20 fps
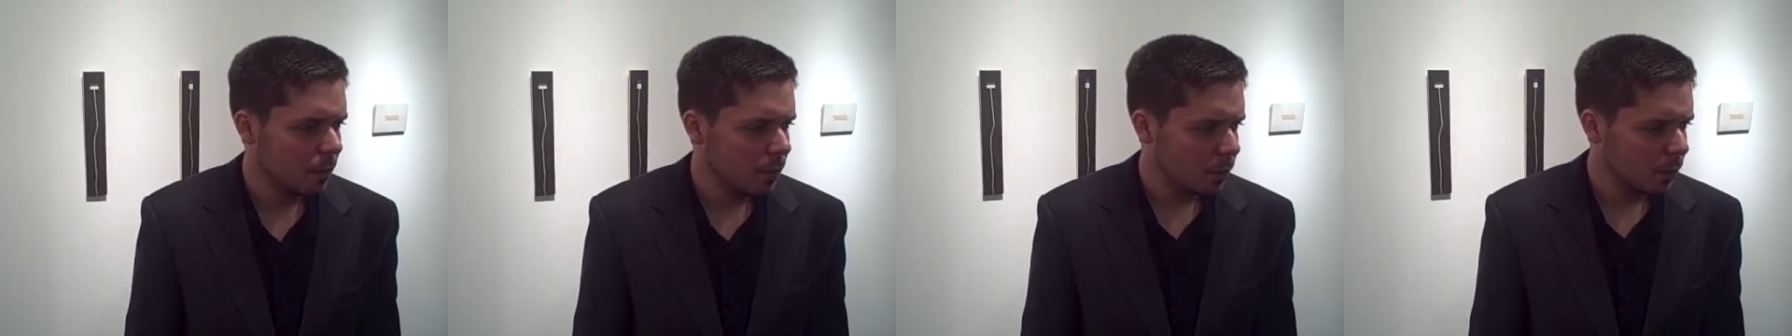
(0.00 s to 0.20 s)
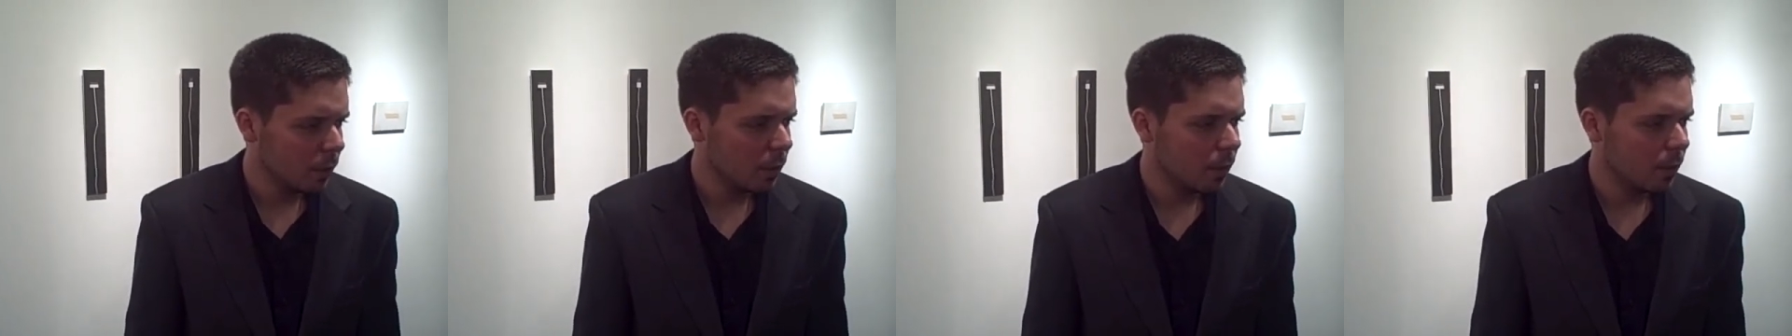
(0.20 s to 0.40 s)

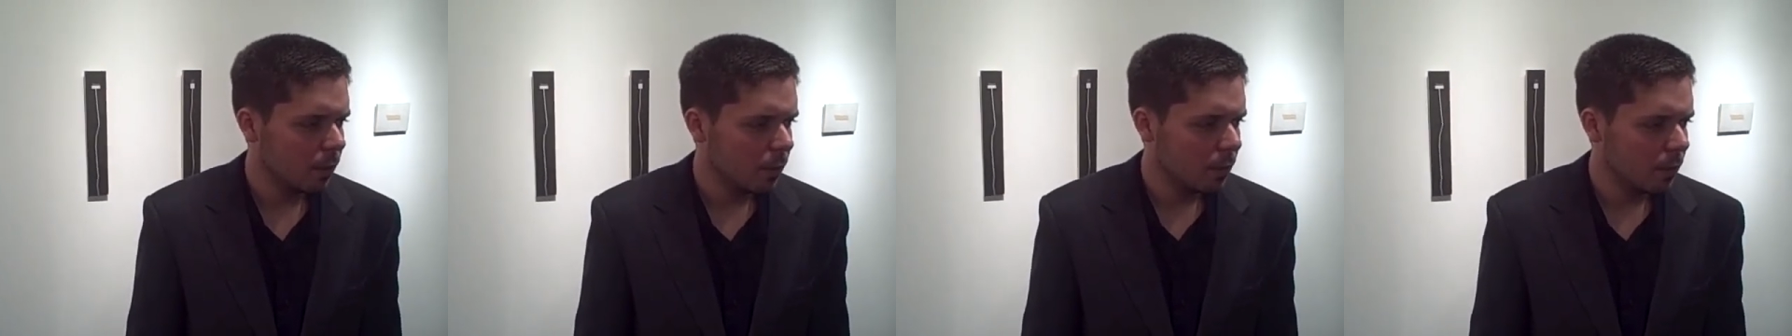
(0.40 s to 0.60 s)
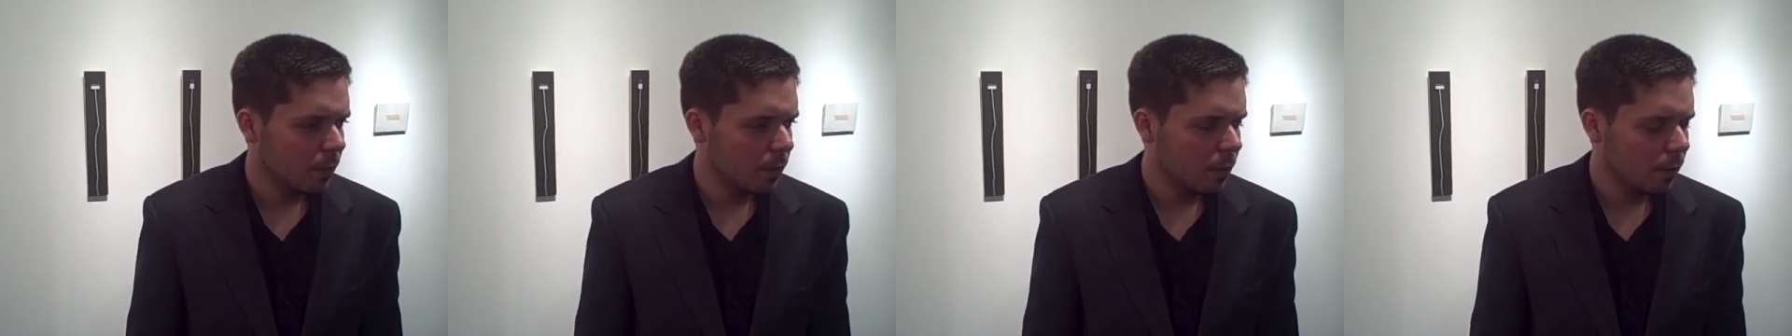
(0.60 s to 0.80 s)
Sure.
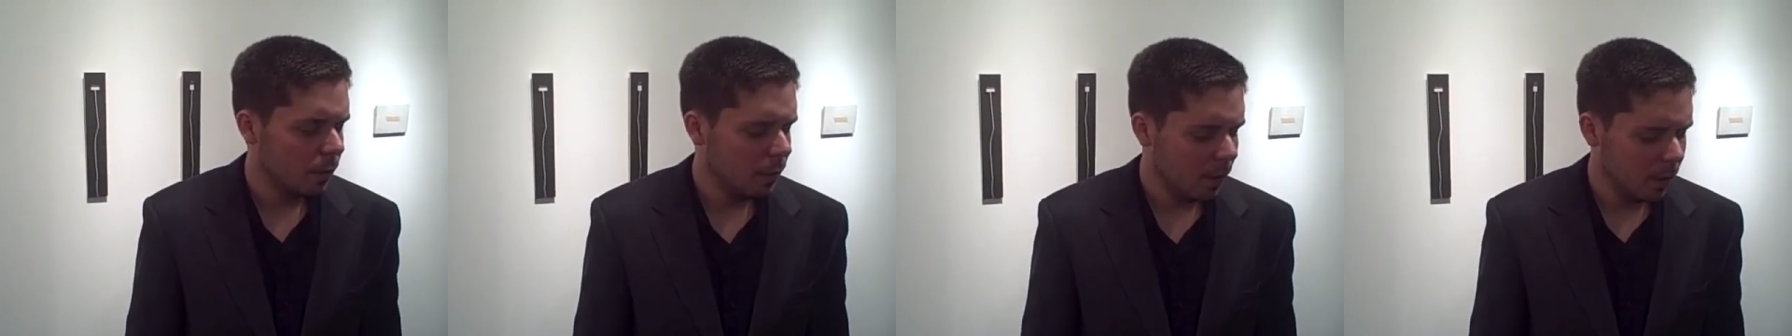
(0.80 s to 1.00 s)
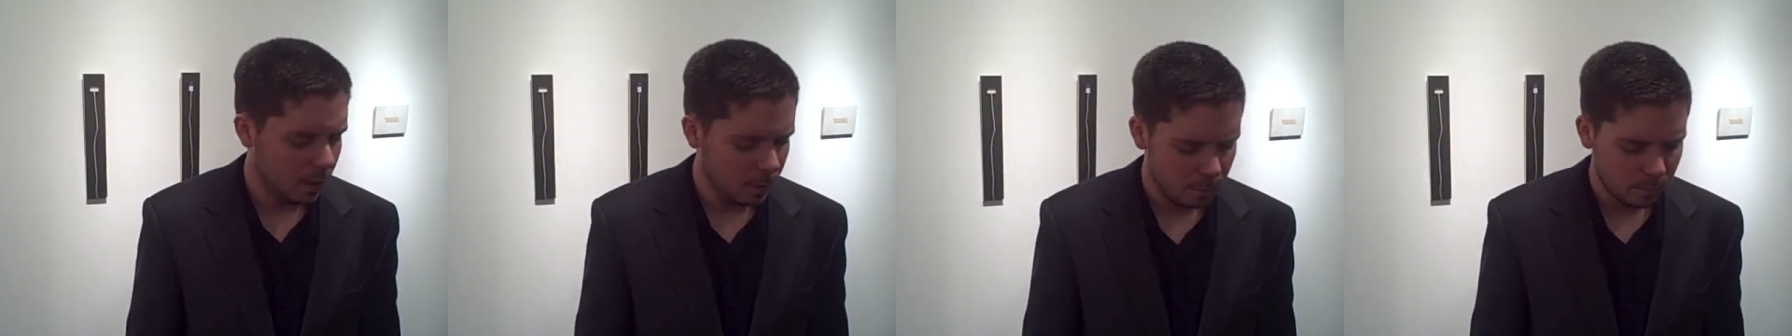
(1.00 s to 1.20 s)

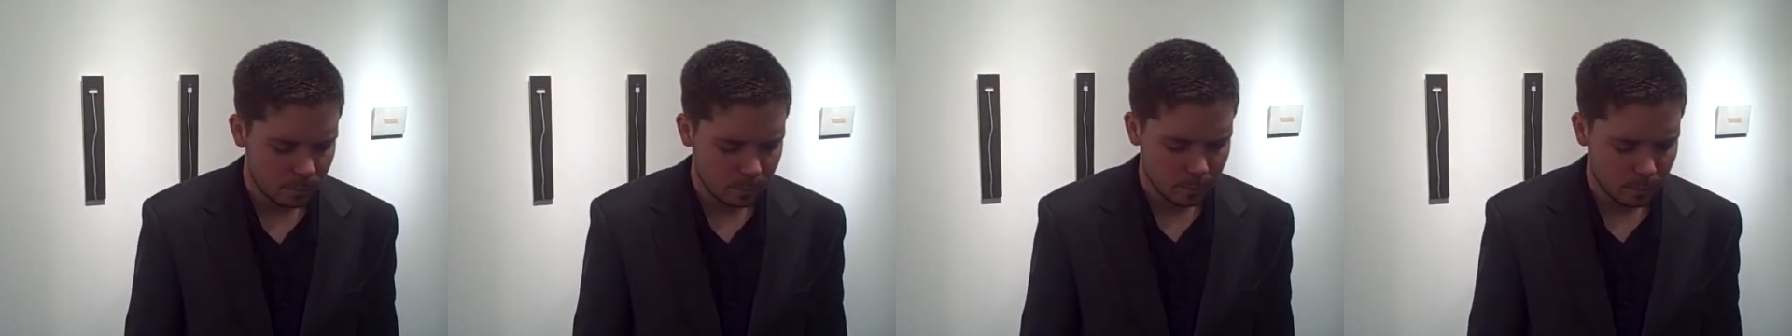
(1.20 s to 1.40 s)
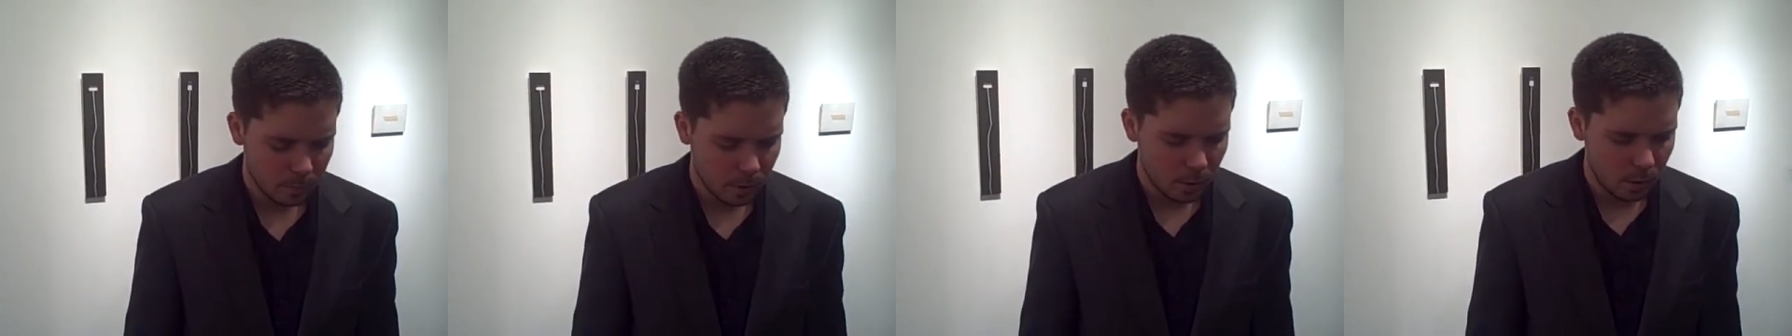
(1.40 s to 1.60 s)

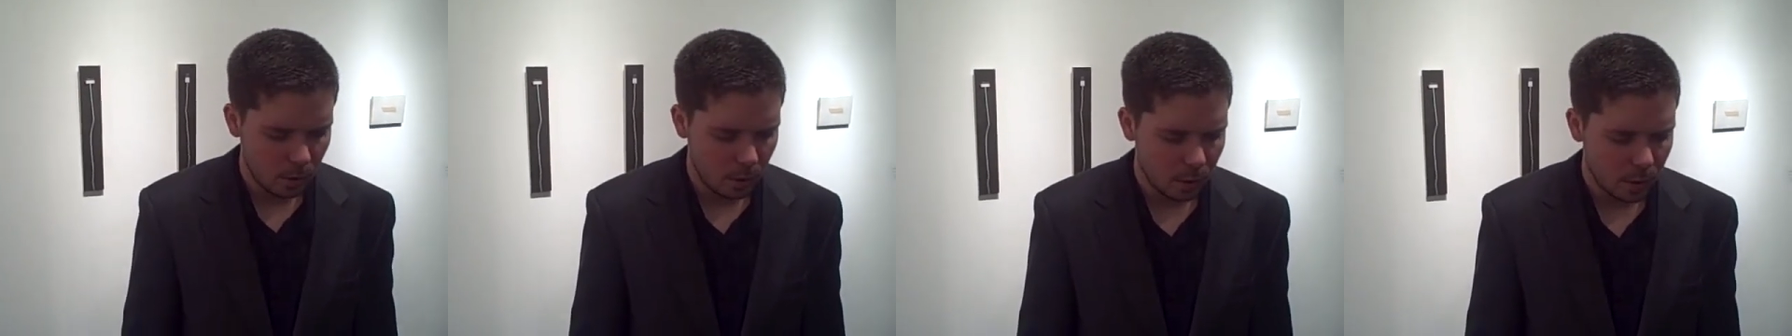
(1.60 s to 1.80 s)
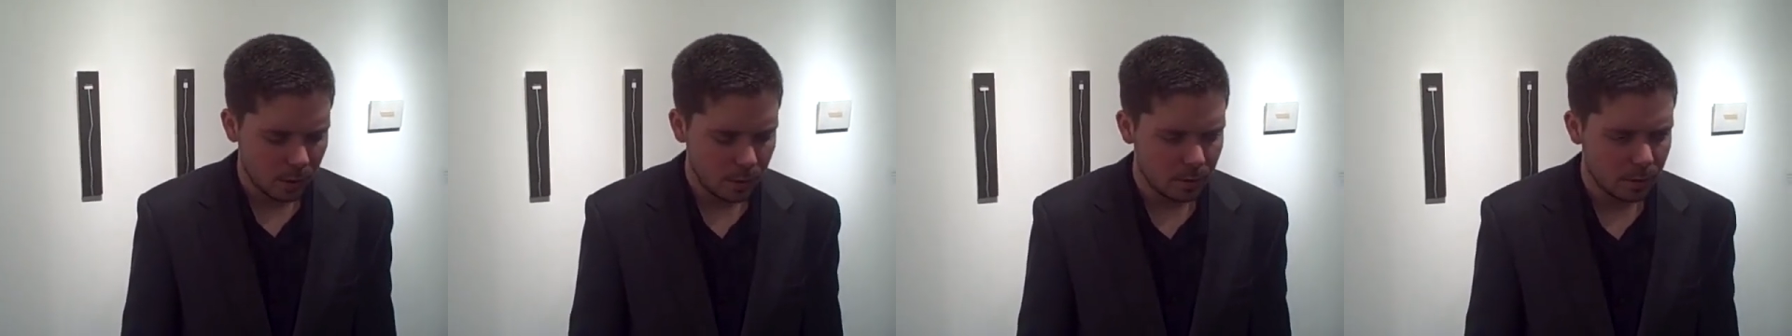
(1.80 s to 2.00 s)
You
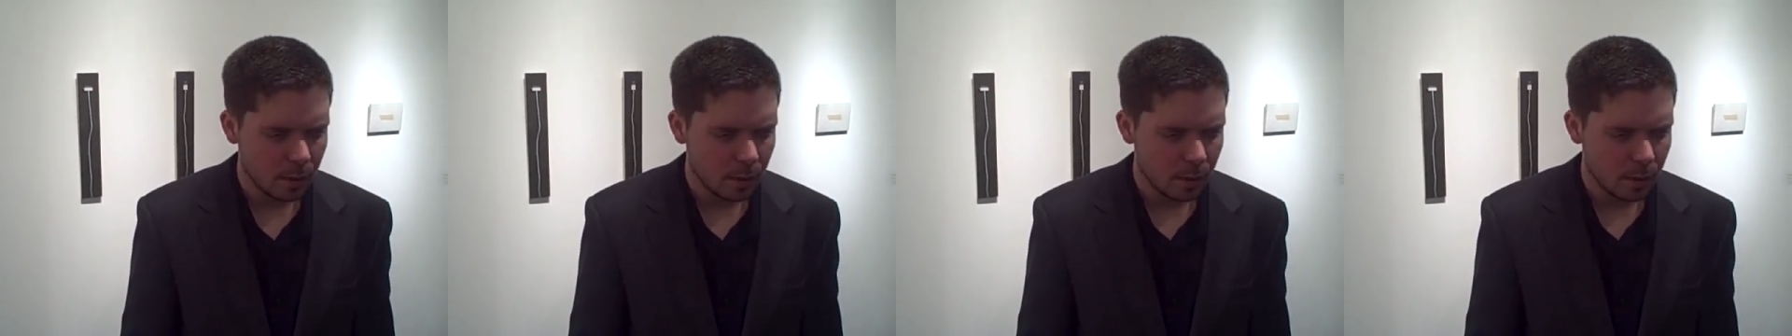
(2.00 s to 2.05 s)
know,